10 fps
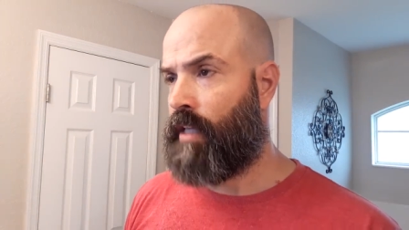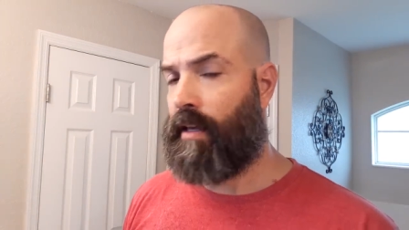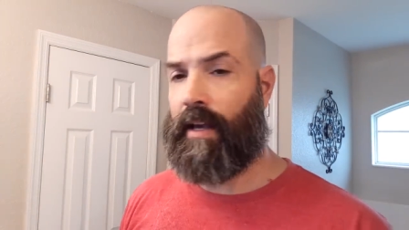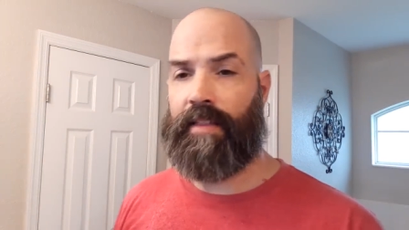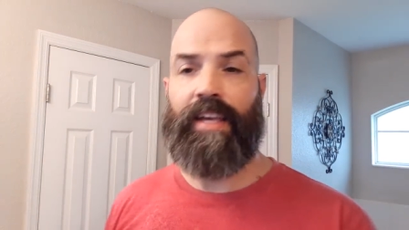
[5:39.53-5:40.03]

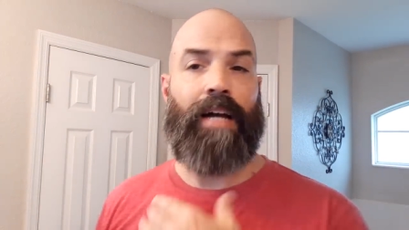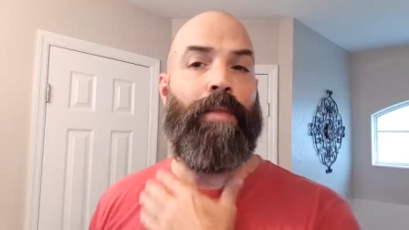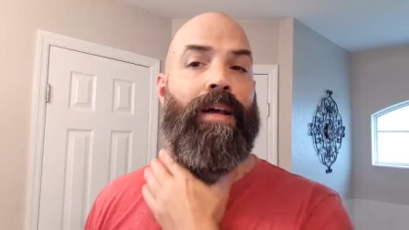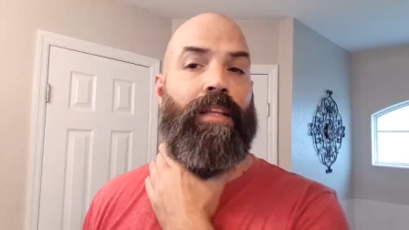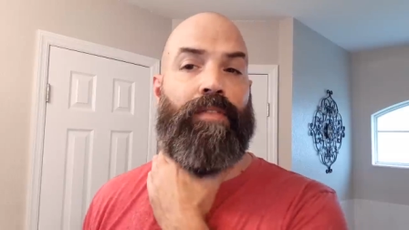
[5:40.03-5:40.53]
Yeah, I think I
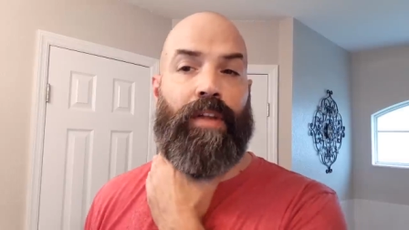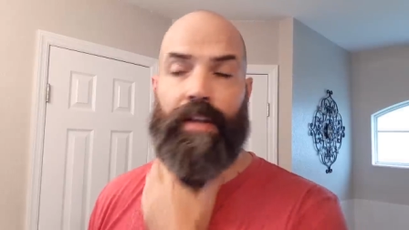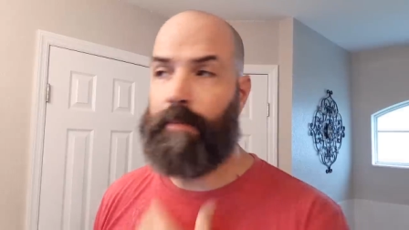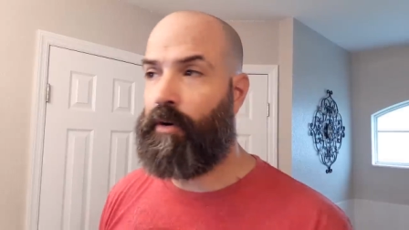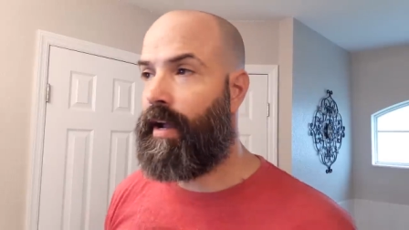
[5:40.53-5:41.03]
might leave it at
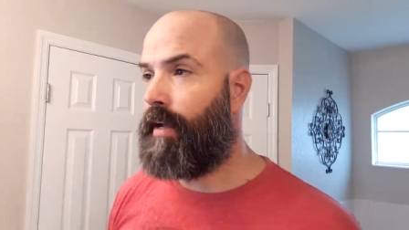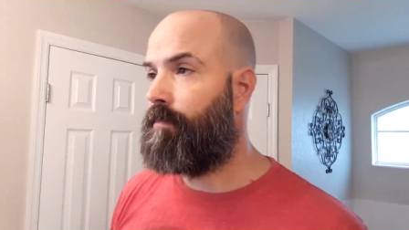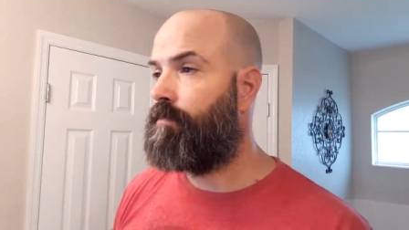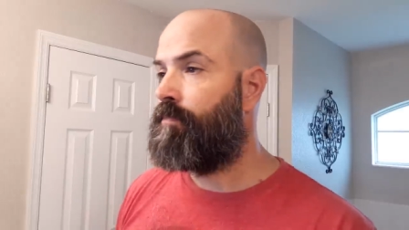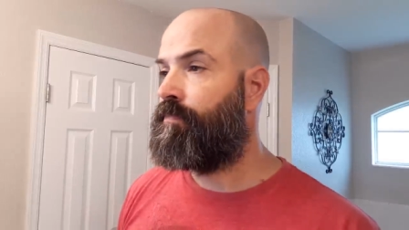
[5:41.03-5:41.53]
number eight.